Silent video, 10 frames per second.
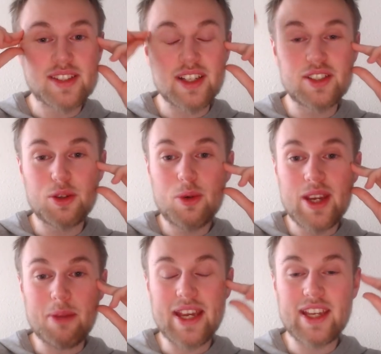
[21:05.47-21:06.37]
They're doing
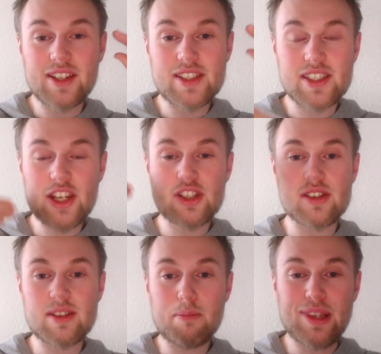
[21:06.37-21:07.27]
and making
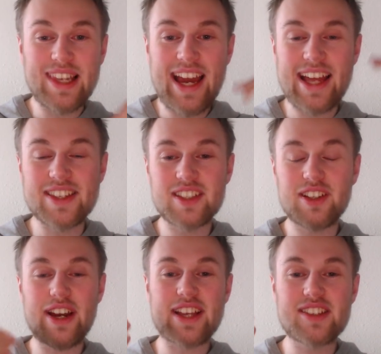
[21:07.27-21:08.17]
decisions and plans, and
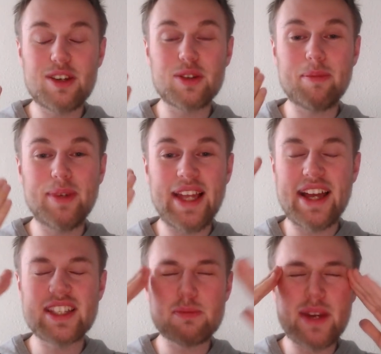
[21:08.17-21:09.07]
they're executing
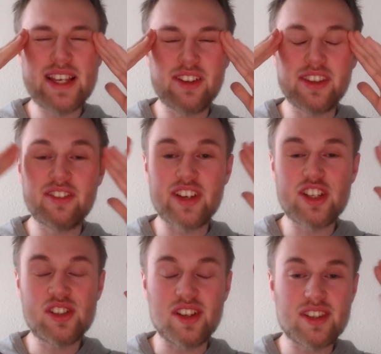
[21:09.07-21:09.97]
plans based on their
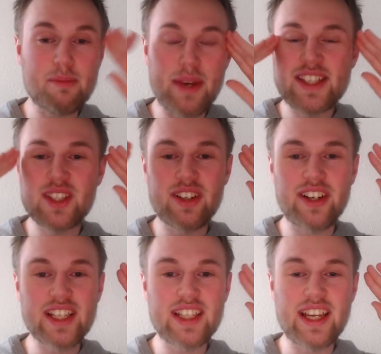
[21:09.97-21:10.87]
visions and based on their
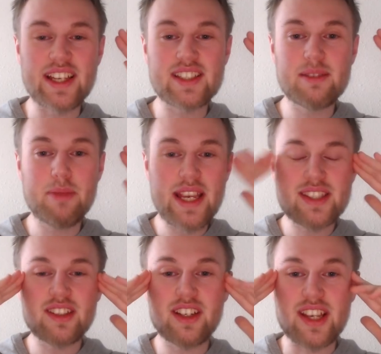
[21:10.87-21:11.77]
ideas and based
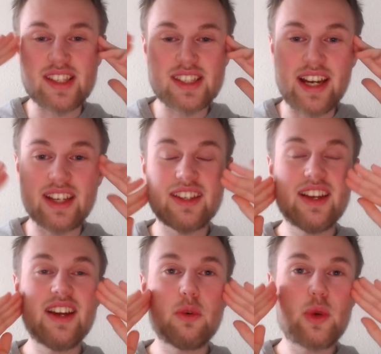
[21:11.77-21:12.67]
on their insight.
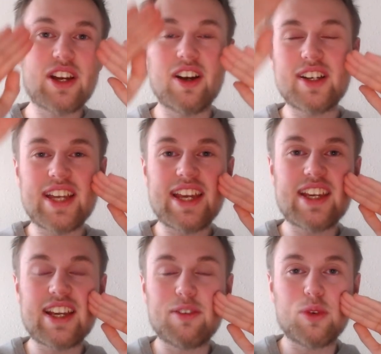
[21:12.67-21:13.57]
We are
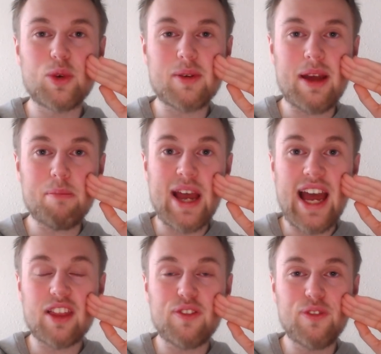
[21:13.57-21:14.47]
taking a
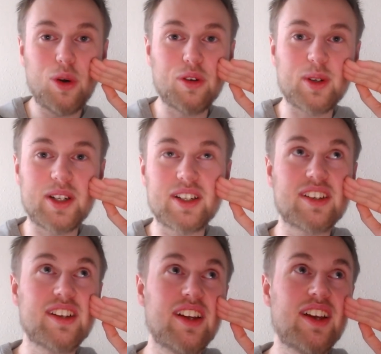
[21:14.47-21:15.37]
path forward.
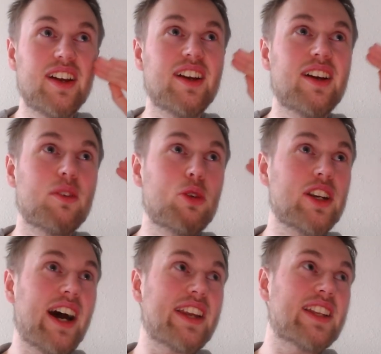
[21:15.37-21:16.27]
We're
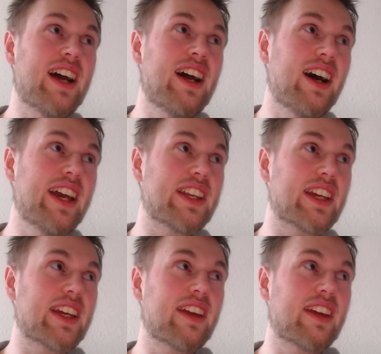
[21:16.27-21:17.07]
not in hiding.